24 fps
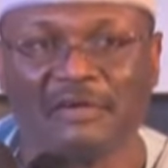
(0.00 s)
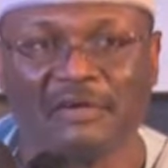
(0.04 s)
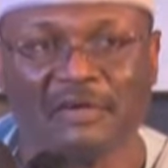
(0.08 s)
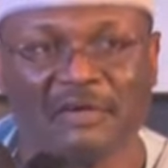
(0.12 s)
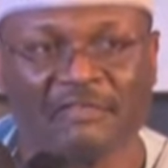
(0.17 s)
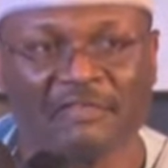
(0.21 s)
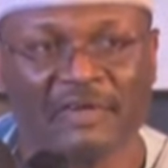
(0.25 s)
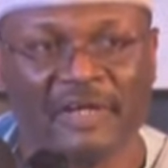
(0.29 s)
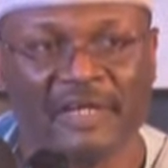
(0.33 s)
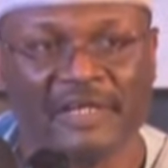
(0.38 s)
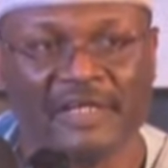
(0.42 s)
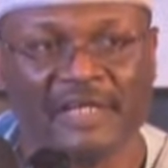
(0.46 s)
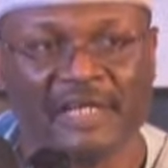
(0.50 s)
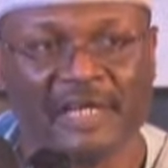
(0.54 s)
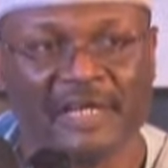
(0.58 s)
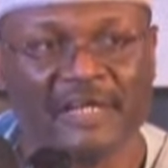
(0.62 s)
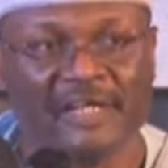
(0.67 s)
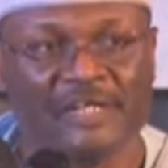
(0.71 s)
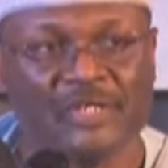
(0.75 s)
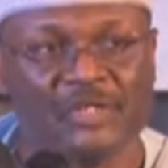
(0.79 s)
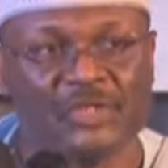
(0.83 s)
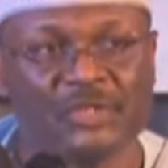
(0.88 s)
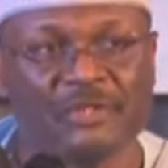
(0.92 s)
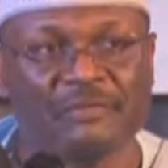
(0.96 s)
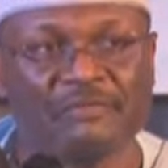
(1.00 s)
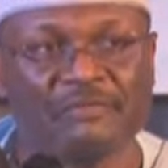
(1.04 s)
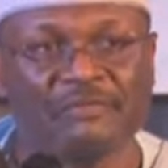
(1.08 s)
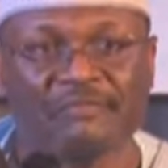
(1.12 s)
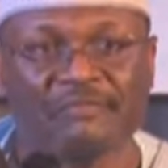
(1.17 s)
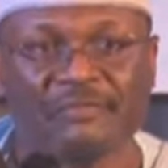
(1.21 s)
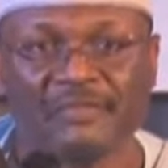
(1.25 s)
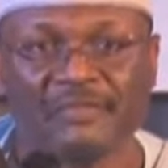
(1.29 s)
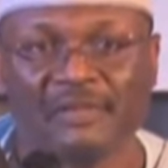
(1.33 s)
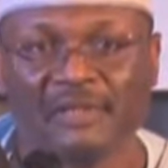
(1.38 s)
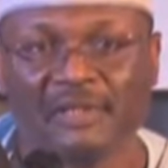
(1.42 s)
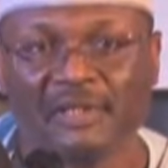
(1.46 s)
of our dear nation.
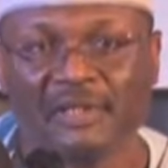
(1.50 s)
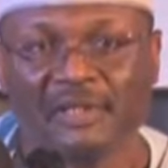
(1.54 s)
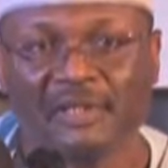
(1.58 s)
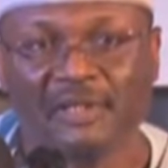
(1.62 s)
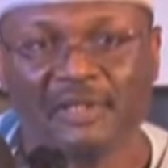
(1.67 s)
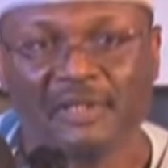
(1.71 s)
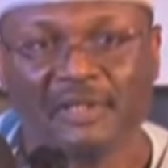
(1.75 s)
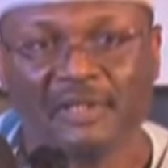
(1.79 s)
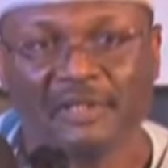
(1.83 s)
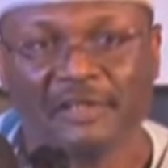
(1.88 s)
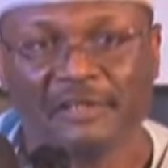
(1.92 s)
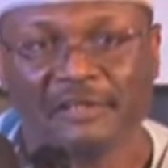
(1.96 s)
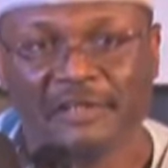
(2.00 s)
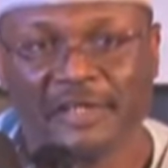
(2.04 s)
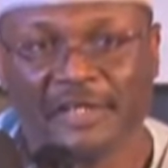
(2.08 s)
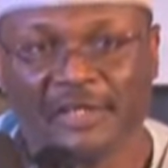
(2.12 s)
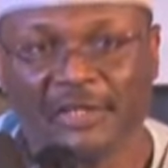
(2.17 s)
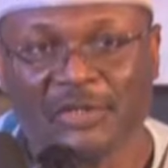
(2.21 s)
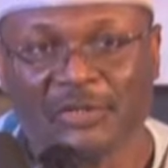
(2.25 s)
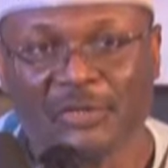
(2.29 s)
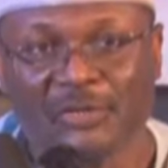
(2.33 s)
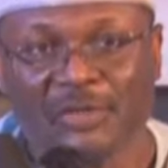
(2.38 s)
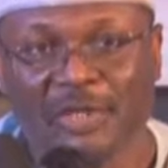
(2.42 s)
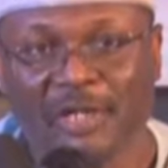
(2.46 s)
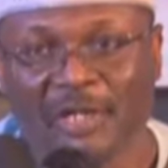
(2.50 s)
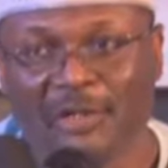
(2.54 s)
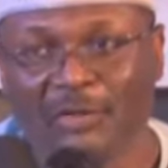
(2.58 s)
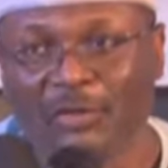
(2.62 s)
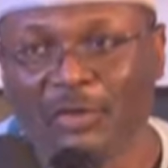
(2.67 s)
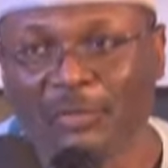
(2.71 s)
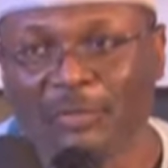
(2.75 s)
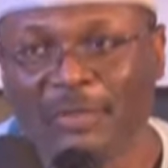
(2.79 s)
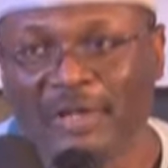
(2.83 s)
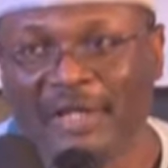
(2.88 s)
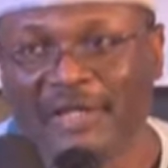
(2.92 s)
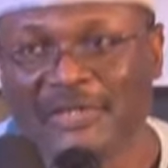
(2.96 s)
Thank you, and
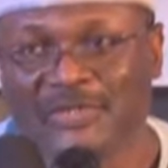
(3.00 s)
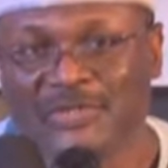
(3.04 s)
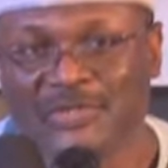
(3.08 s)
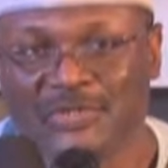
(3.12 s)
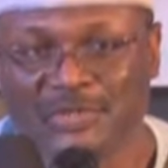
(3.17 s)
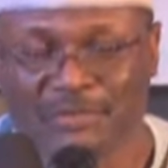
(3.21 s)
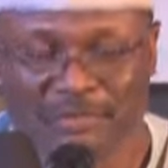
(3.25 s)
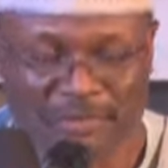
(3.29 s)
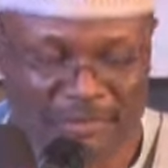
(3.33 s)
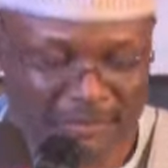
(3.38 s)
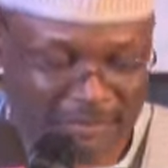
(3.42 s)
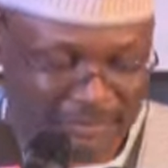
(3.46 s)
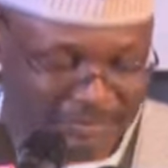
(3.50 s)
God bless.